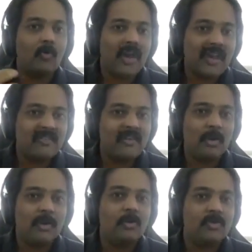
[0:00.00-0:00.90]
where we
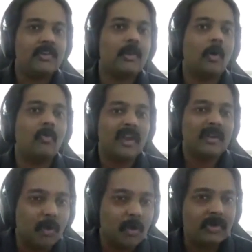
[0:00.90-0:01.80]
could use it, how we
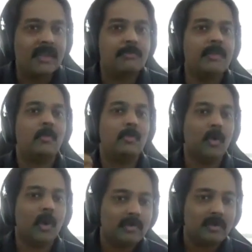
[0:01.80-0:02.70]
can prototype it, on
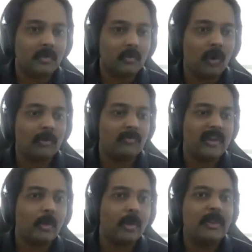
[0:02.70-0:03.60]

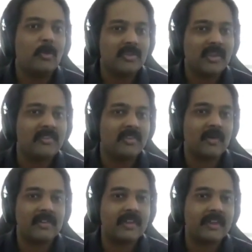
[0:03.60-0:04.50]
where are all the use cases
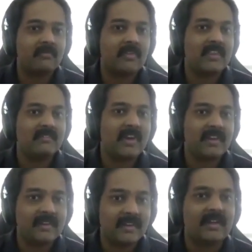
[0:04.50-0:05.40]
where they
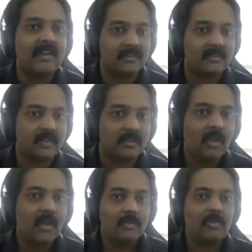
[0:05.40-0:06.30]
find it interesting.
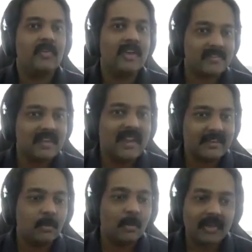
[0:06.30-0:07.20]
So we are still
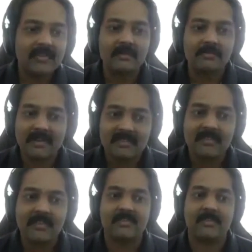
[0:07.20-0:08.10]
exploring that path
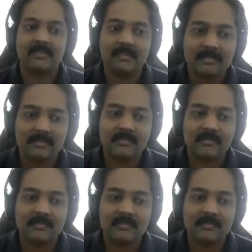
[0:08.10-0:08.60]
as such.